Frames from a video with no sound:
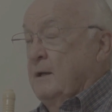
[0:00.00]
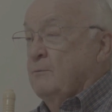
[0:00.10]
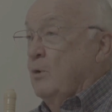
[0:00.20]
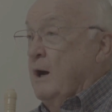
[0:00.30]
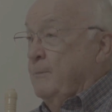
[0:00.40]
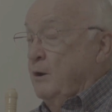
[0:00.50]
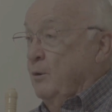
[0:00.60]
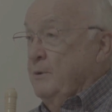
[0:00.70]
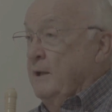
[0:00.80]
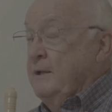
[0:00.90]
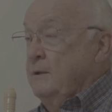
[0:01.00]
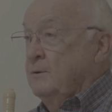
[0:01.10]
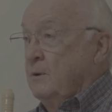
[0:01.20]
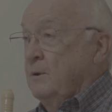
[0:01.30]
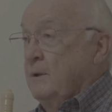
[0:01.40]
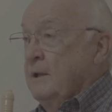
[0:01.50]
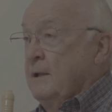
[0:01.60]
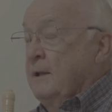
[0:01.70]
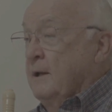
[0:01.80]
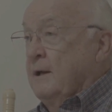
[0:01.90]
Robert O'Neill.
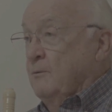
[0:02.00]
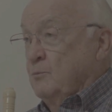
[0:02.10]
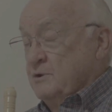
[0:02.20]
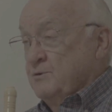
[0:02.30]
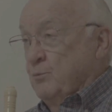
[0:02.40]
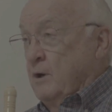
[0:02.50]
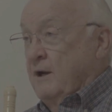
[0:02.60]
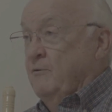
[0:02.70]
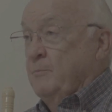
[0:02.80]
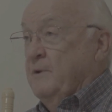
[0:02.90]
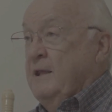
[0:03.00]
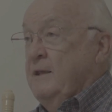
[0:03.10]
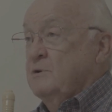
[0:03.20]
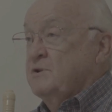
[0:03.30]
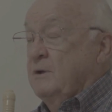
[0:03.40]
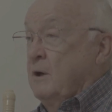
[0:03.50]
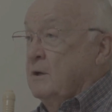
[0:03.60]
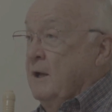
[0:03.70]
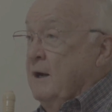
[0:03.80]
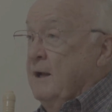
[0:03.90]
Was one of them. He was a
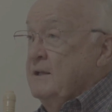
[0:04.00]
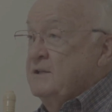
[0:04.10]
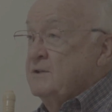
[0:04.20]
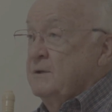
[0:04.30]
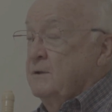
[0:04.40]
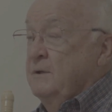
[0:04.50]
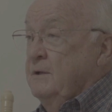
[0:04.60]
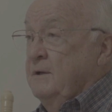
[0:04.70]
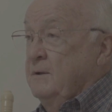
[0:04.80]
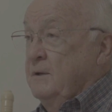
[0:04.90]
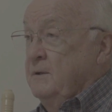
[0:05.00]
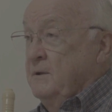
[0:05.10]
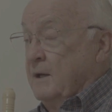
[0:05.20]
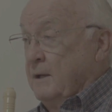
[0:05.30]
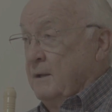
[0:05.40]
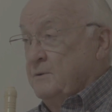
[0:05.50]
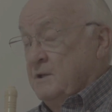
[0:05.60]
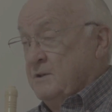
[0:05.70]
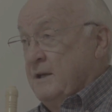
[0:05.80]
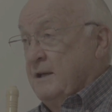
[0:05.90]
narcotics
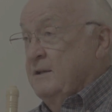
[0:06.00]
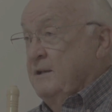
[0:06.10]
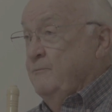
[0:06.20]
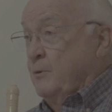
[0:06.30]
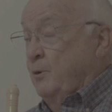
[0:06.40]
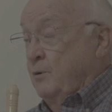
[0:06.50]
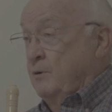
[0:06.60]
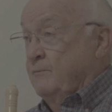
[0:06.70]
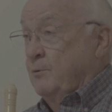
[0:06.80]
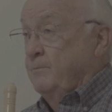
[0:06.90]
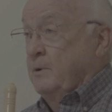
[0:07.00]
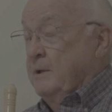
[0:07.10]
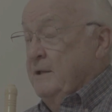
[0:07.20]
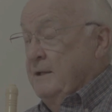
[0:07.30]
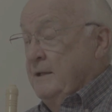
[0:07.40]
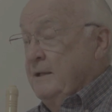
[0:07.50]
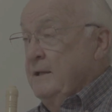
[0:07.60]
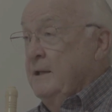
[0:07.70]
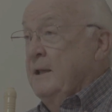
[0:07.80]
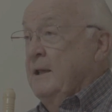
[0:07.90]
detective with Louisville
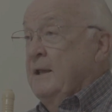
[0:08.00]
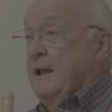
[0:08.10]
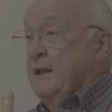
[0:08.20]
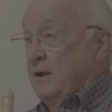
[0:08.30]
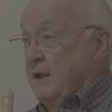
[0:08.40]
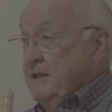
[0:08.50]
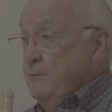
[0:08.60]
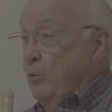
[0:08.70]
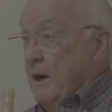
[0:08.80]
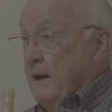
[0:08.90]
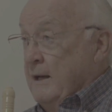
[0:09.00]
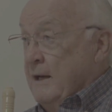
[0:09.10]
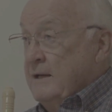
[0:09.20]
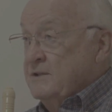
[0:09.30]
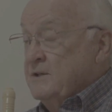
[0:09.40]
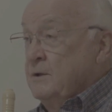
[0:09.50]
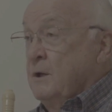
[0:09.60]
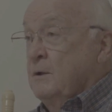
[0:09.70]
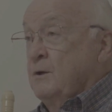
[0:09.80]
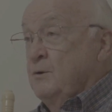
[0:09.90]
PD. And Lee Wise,
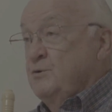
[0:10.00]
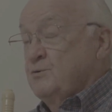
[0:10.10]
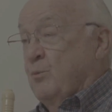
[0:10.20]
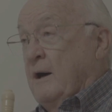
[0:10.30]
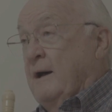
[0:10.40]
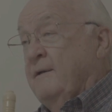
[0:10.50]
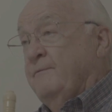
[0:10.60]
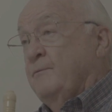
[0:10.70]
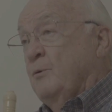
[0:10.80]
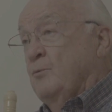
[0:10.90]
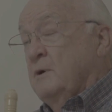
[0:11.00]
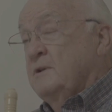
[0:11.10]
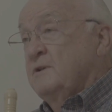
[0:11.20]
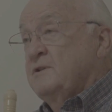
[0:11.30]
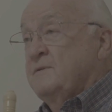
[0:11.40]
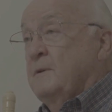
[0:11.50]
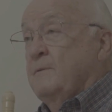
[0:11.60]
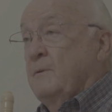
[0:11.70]
whose wife was